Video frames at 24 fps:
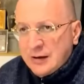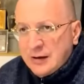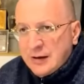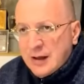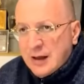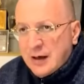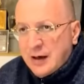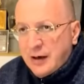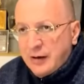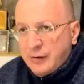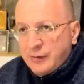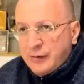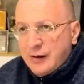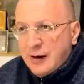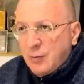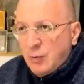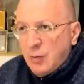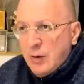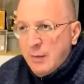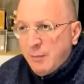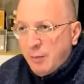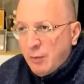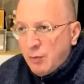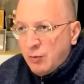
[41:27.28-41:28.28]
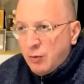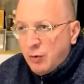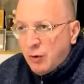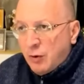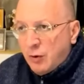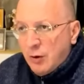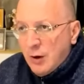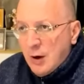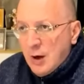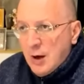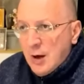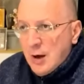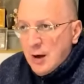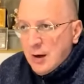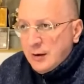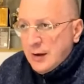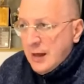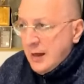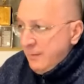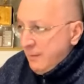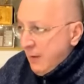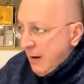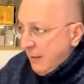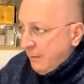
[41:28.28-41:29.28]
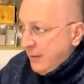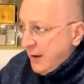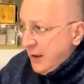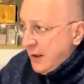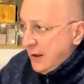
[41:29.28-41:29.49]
That is energy.